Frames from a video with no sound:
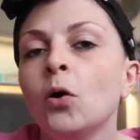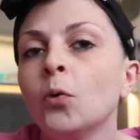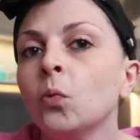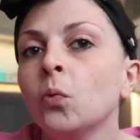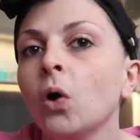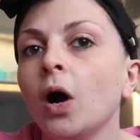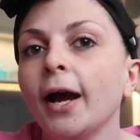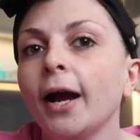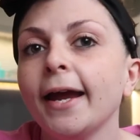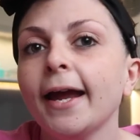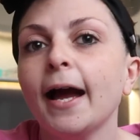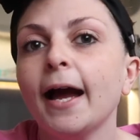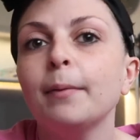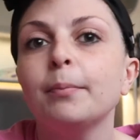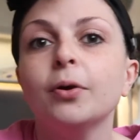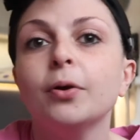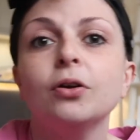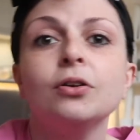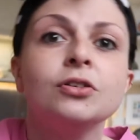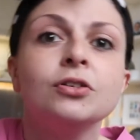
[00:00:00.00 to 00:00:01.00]
why it
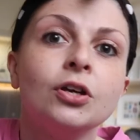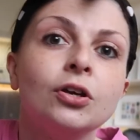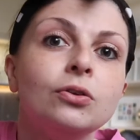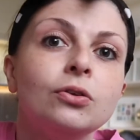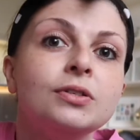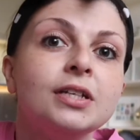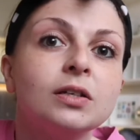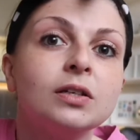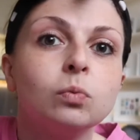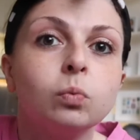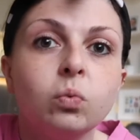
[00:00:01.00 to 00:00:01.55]
happened, who did